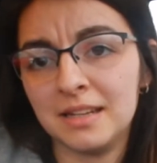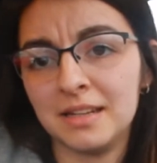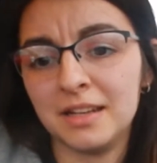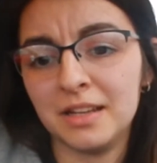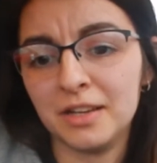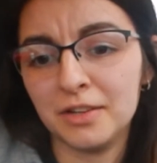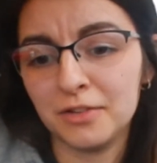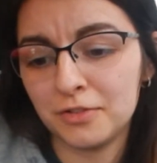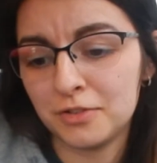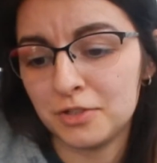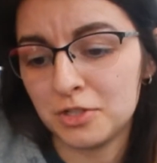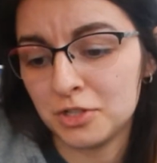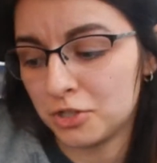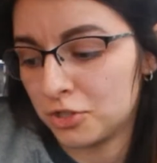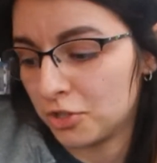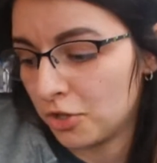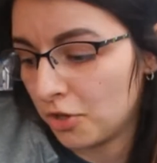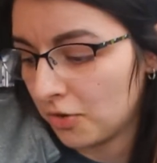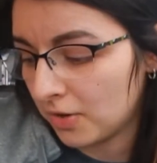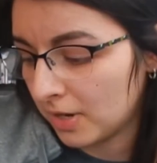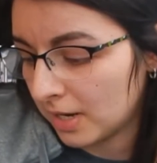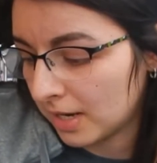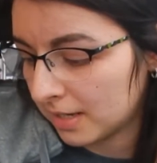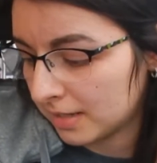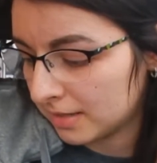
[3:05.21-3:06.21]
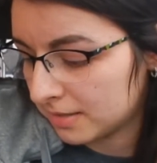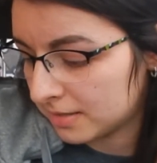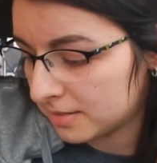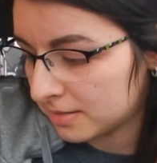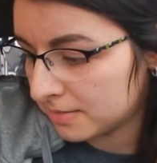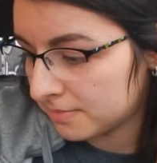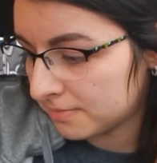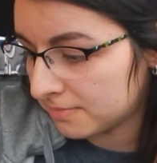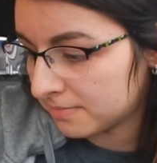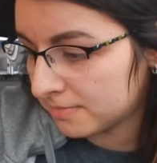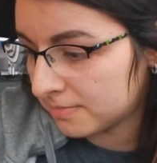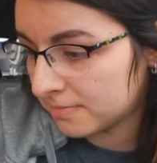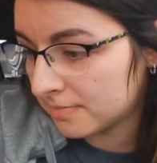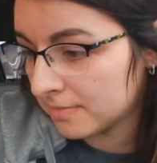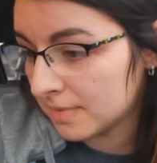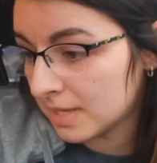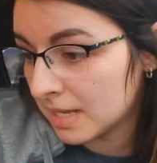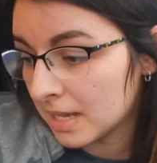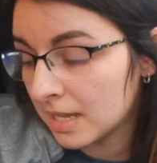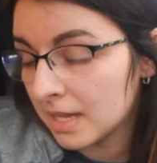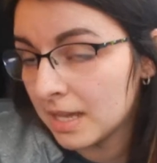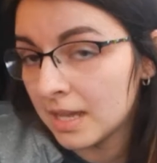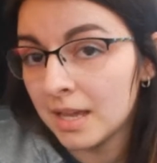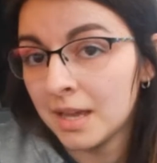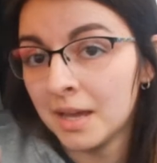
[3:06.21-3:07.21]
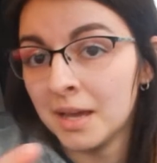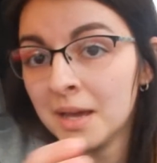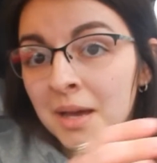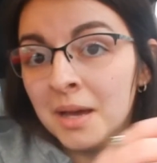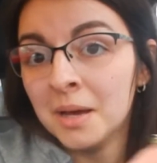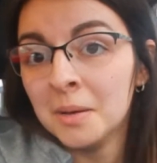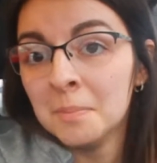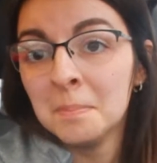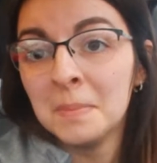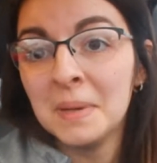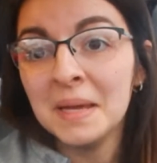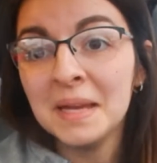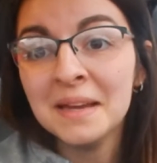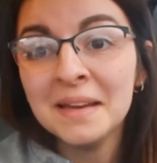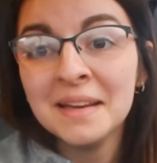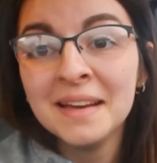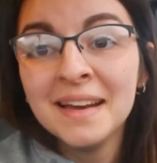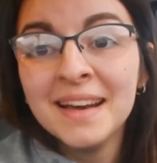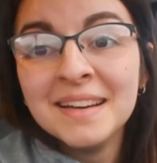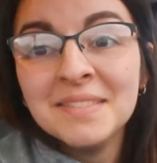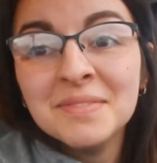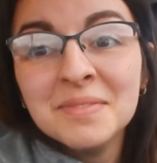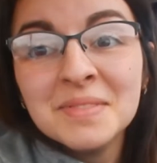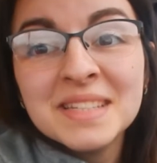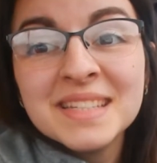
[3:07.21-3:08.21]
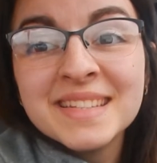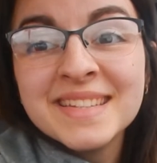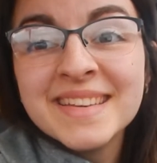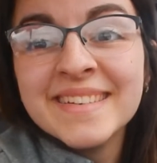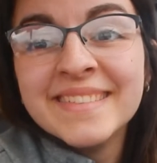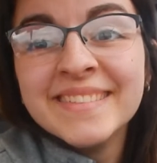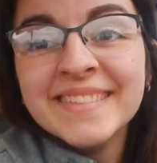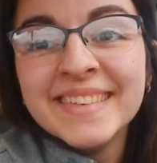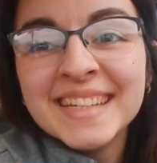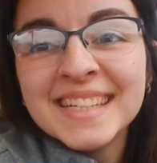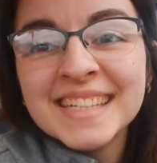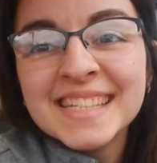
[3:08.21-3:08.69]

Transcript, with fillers: enough to show you guys. But yeah, I'm so